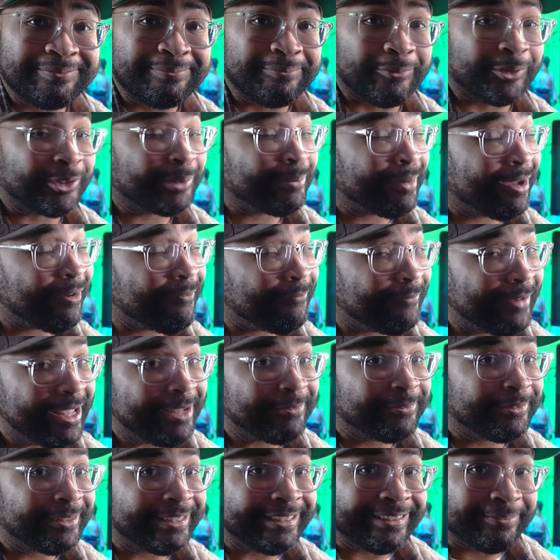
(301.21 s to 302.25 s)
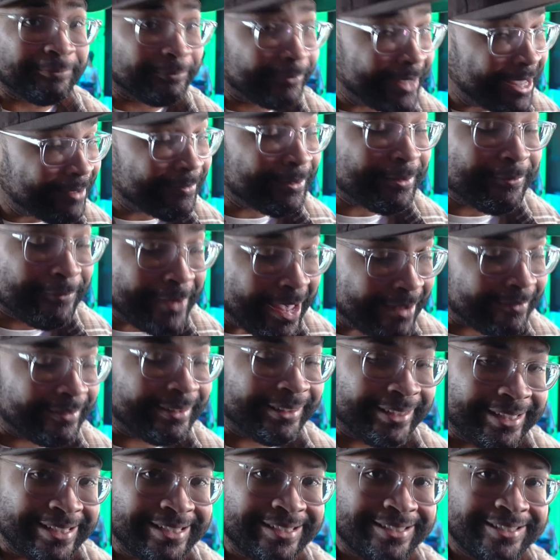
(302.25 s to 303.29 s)
one of my favorite
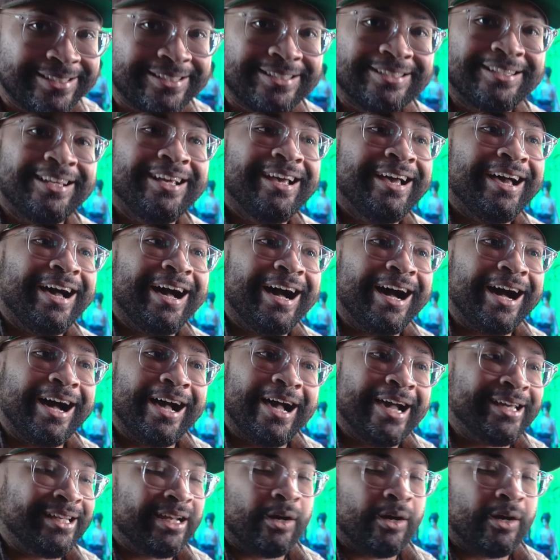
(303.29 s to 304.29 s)
lenses, and